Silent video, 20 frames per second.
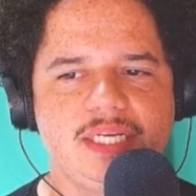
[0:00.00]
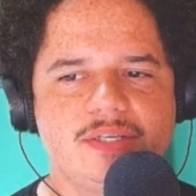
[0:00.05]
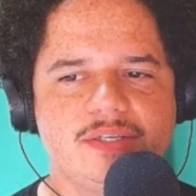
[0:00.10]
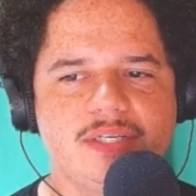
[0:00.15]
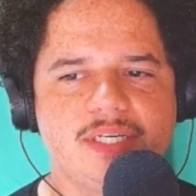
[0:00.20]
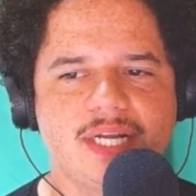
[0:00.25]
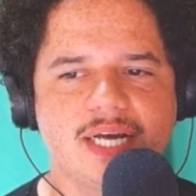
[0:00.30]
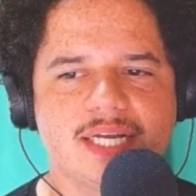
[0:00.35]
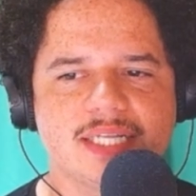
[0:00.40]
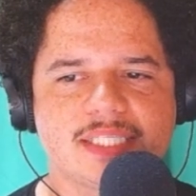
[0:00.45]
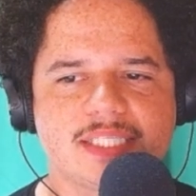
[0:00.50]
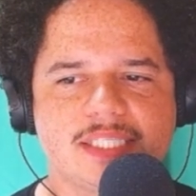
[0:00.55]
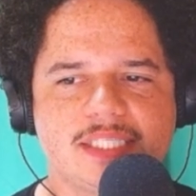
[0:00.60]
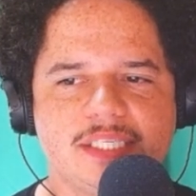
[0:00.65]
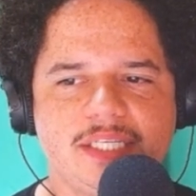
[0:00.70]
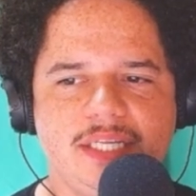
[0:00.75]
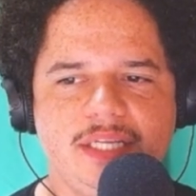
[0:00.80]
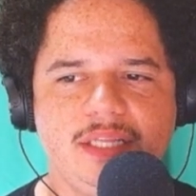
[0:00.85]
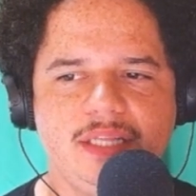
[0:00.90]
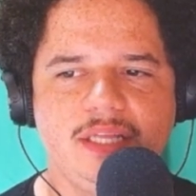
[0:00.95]
could not
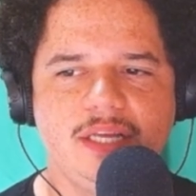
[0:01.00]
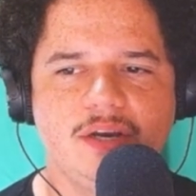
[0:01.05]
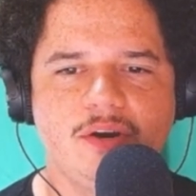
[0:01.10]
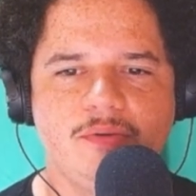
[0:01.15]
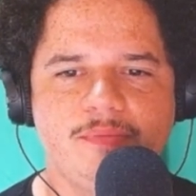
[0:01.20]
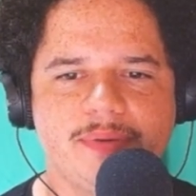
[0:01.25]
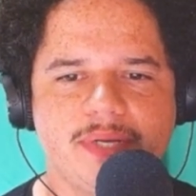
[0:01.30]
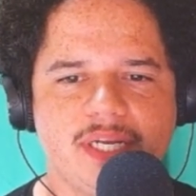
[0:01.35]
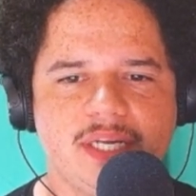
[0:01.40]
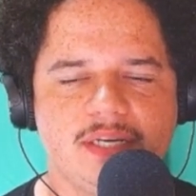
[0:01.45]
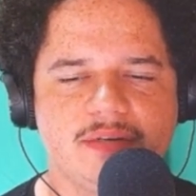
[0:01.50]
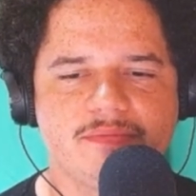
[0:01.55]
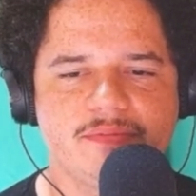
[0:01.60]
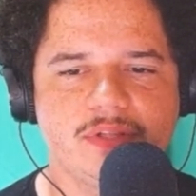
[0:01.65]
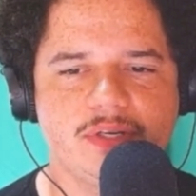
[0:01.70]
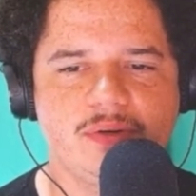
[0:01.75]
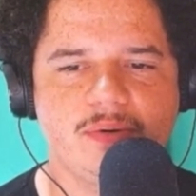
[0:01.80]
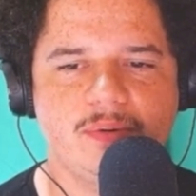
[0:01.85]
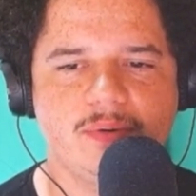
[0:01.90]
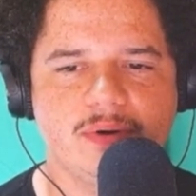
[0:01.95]
see the opening of
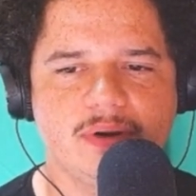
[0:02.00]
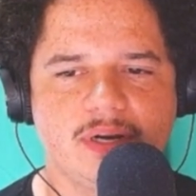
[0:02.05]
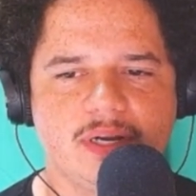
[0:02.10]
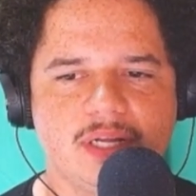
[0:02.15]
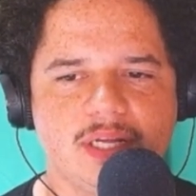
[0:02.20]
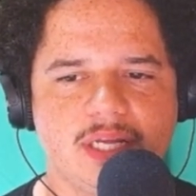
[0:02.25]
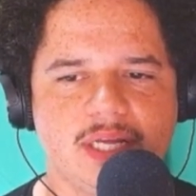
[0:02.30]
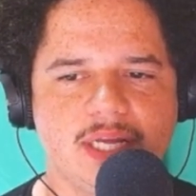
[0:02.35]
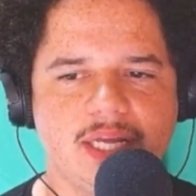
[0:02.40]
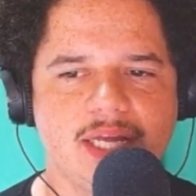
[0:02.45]
the door,